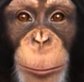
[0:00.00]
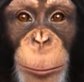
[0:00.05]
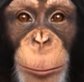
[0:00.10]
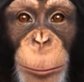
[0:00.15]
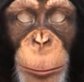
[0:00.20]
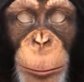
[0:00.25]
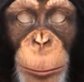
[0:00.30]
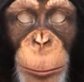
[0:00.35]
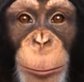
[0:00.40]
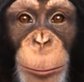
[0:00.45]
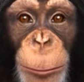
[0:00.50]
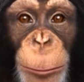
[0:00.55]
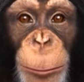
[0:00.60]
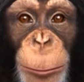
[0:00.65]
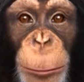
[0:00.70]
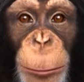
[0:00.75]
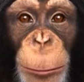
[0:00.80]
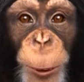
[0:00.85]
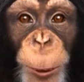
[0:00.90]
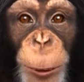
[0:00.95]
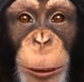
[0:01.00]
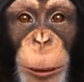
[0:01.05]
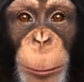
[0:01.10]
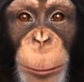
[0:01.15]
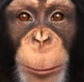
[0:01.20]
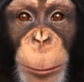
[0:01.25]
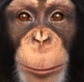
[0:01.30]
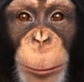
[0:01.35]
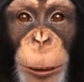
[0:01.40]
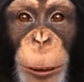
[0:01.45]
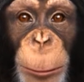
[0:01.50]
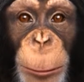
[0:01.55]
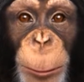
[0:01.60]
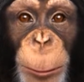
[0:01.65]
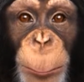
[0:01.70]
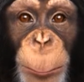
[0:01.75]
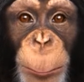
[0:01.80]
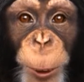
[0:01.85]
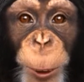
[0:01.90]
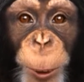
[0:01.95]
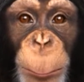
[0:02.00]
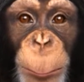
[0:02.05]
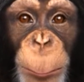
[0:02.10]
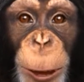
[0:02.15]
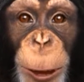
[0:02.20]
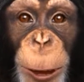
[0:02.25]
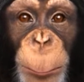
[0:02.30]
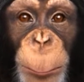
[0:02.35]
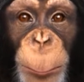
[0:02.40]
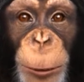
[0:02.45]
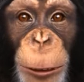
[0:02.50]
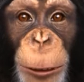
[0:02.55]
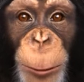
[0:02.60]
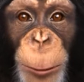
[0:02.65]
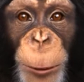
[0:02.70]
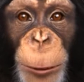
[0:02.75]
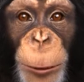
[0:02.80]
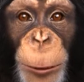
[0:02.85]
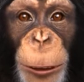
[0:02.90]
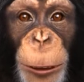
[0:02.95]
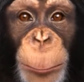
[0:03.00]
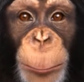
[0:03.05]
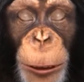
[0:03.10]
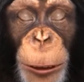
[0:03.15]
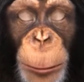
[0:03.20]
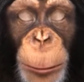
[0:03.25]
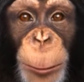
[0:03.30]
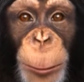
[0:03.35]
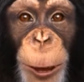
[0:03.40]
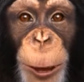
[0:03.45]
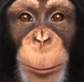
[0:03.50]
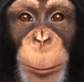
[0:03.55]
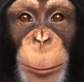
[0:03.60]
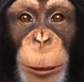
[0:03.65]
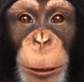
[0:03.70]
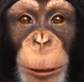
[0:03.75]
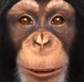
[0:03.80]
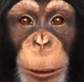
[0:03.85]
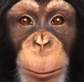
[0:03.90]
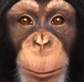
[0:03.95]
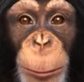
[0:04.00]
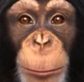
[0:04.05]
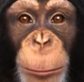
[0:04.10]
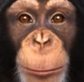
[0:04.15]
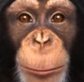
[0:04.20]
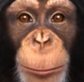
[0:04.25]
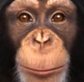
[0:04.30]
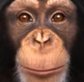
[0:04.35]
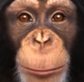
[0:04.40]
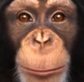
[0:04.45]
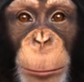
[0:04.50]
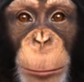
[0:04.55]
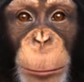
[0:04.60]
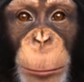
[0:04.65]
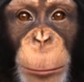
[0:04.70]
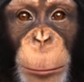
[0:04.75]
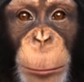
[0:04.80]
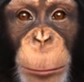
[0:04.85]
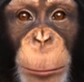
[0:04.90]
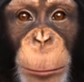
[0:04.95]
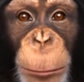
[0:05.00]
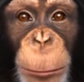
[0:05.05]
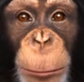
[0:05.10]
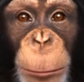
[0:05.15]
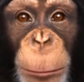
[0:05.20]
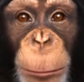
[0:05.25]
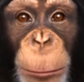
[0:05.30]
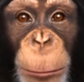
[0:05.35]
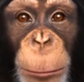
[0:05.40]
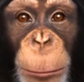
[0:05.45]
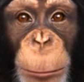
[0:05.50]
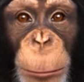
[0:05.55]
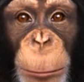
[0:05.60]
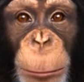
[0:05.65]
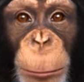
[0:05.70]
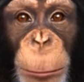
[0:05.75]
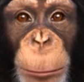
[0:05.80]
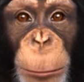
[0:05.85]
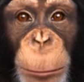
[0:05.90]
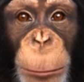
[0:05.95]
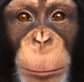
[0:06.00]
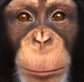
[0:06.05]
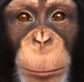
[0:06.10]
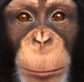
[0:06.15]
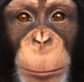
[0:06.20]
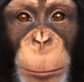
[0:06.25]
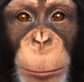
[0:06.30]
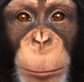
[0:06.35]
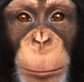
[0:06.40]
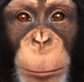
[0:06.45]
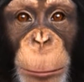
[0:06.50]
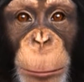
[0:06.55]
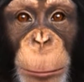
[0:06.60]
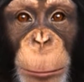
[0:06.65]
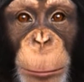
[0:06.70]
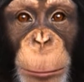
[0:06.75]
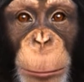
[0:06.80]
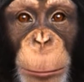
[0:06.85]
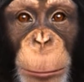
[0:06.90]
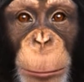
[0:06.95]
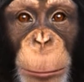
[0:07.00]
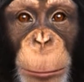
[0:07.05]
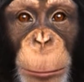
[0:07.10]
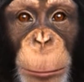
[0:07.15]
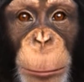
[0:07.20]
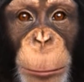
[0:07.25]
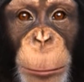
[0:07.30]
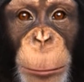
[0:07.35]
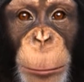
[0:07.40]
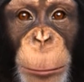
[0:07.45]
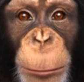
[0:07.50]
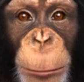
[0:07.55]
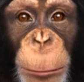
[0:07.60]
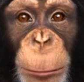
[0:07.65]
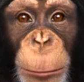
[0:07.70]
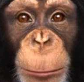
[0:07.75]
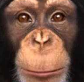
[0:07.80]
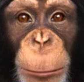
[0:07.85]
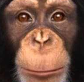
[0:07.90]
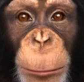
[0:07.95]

Come on. One, two, three, four, five, six, seven, eight, nine, ten. Oh my god. Oh my god.